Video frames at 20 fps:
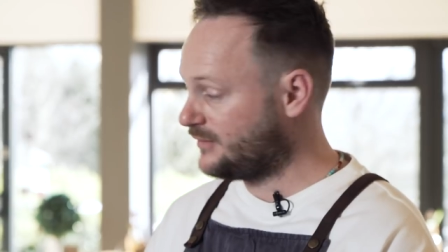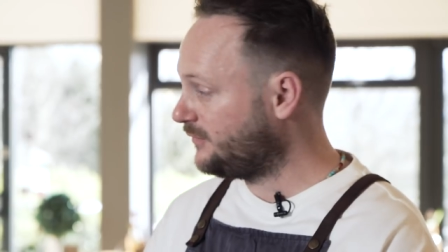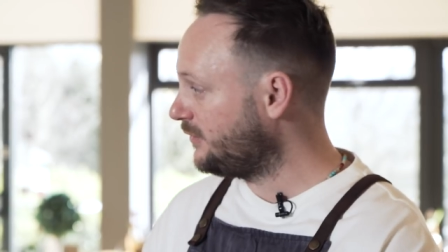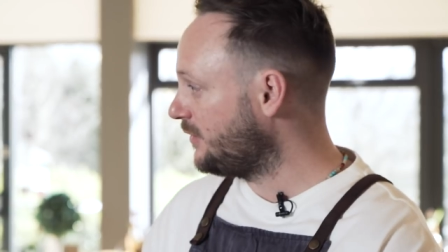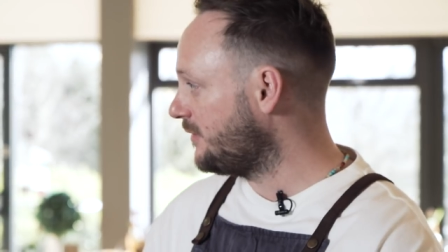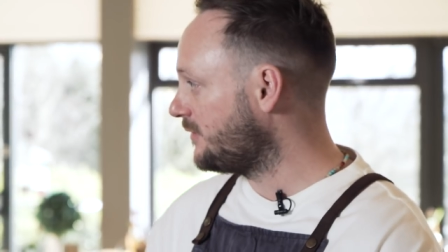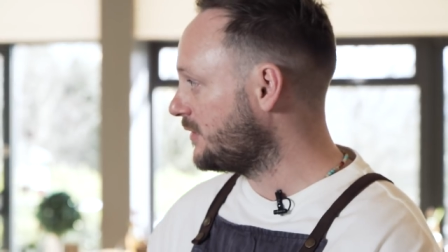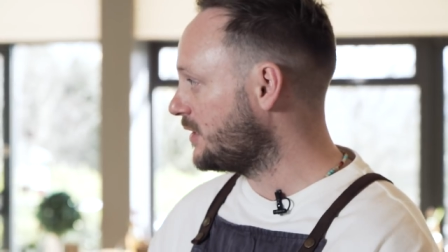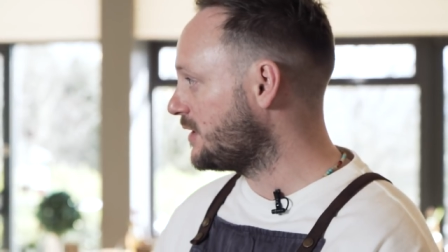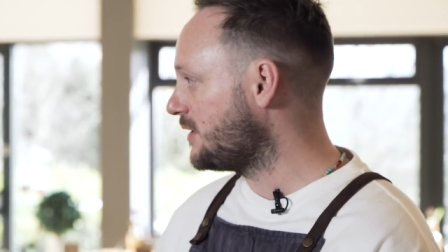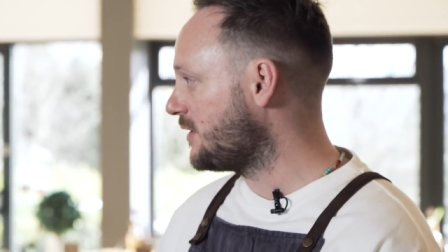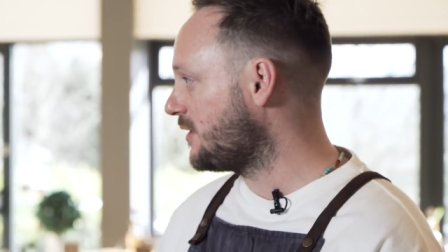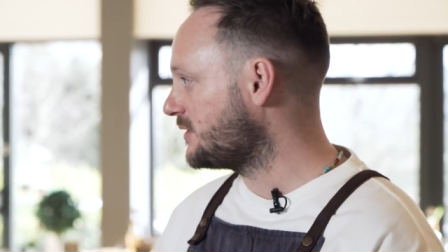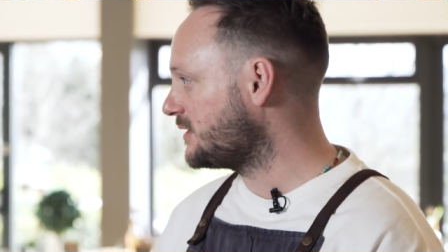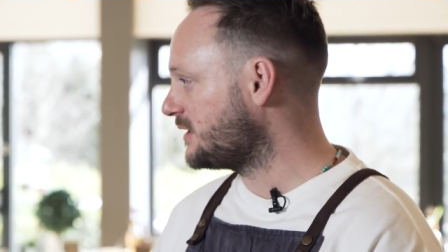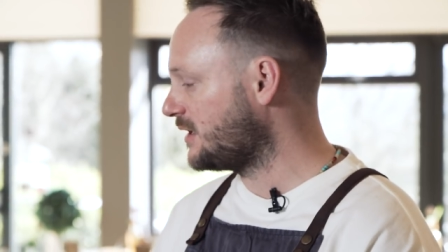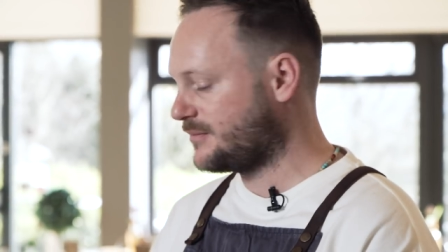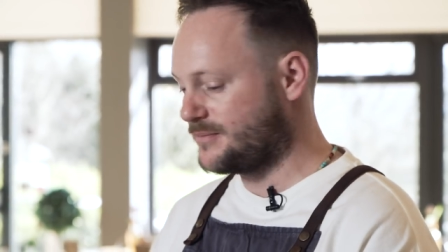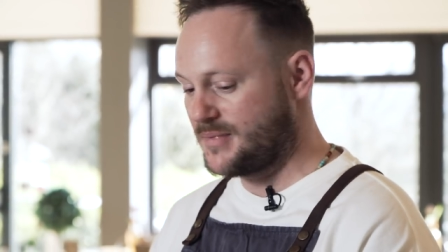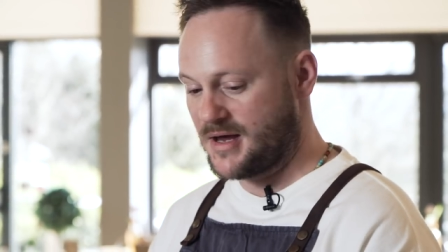If you haven't got a
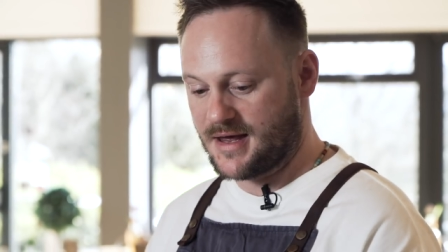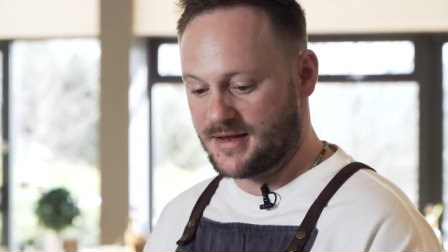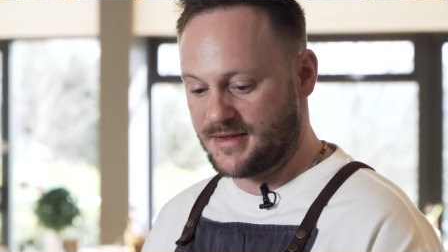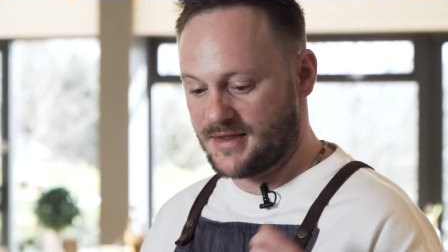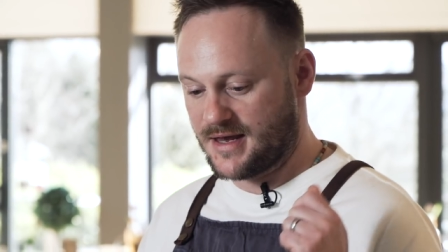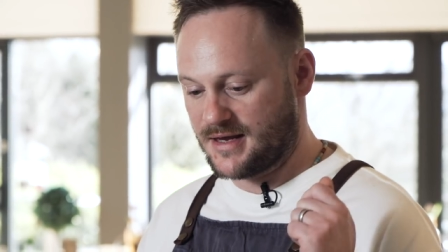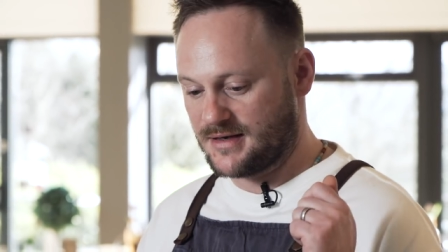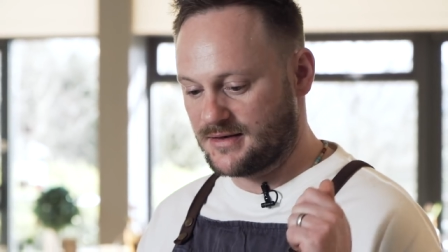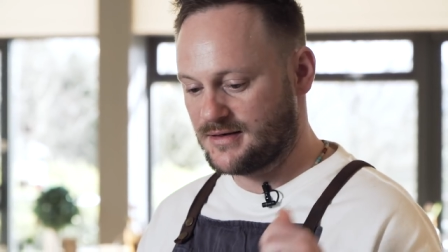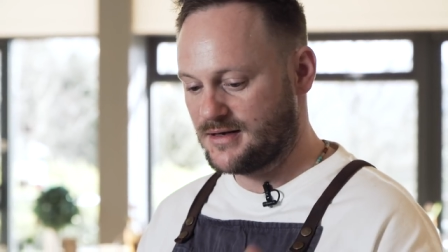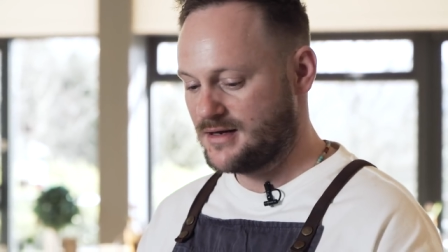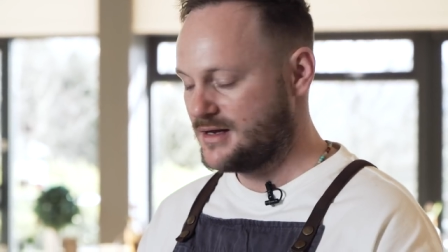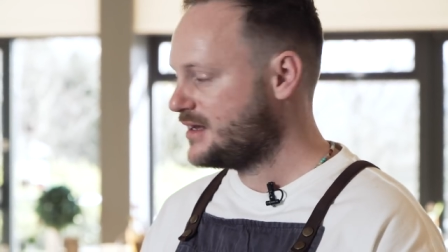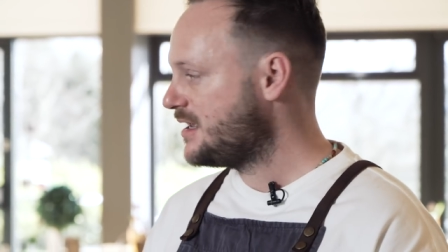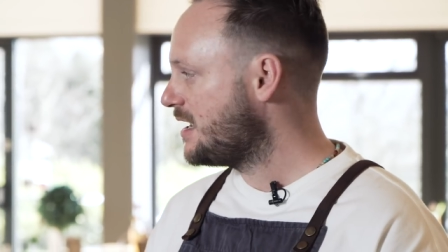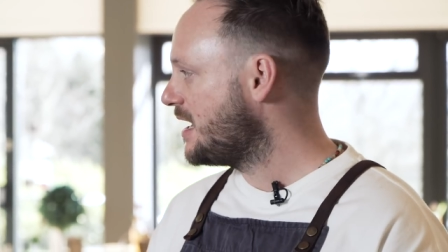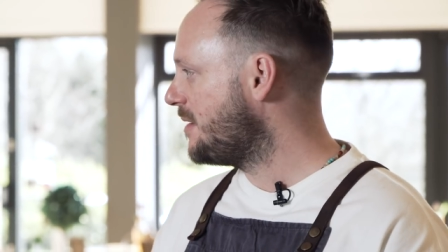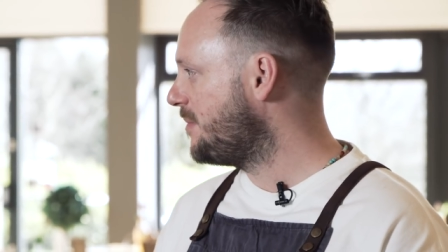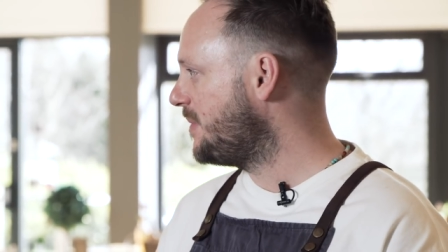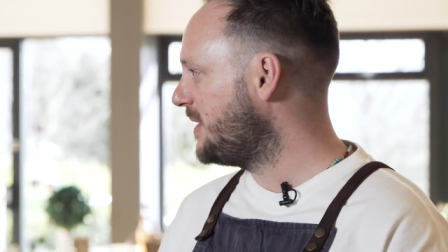non-stick pan, then
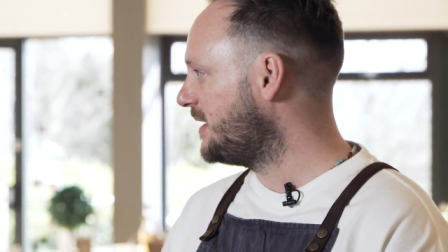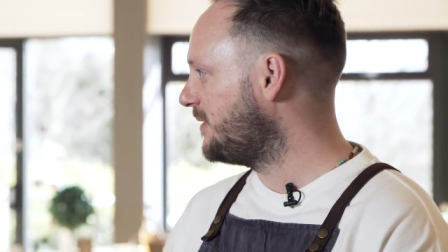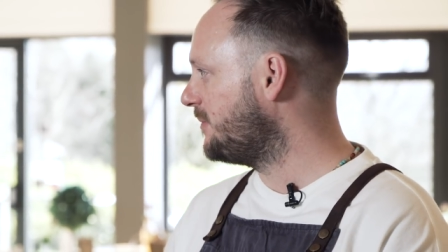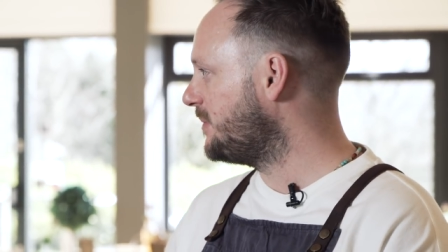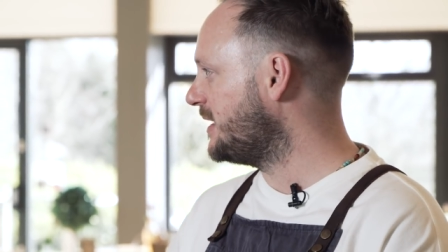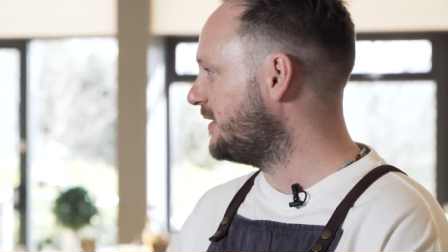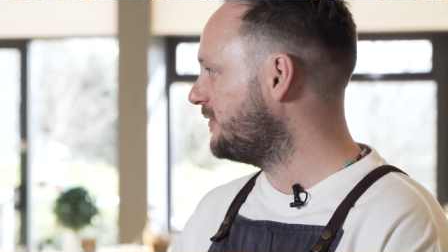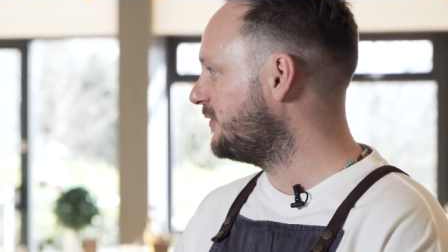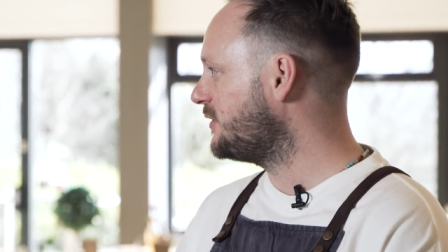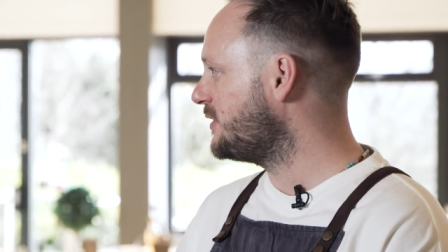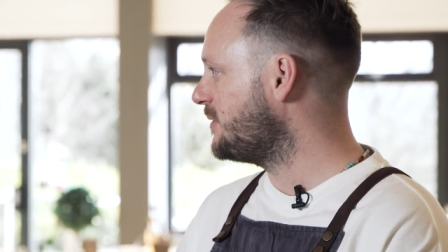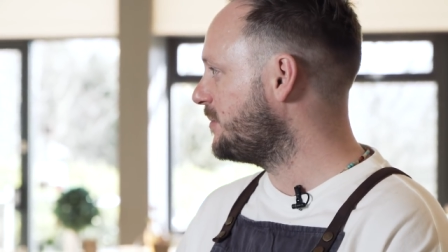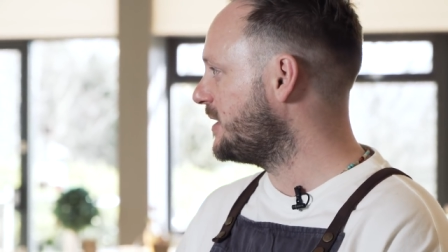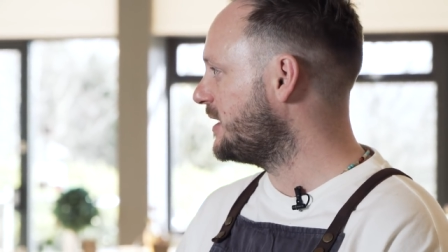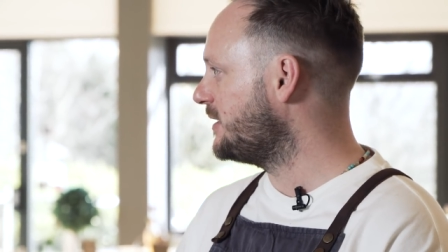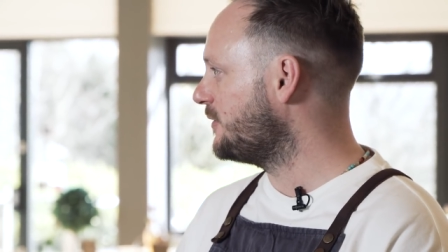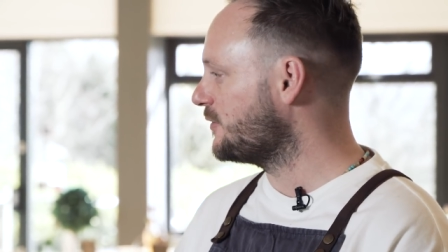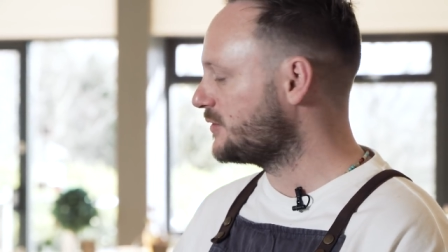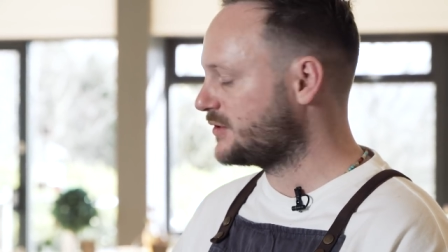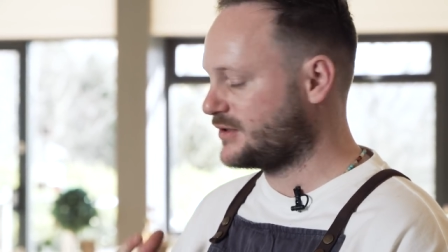a bit of beef
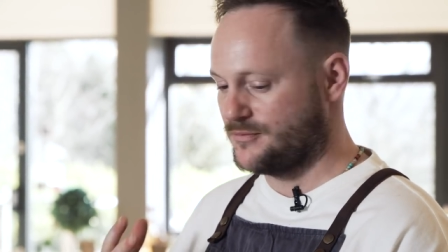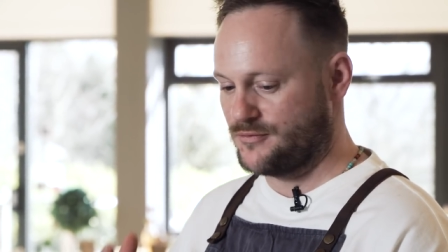dripping okay.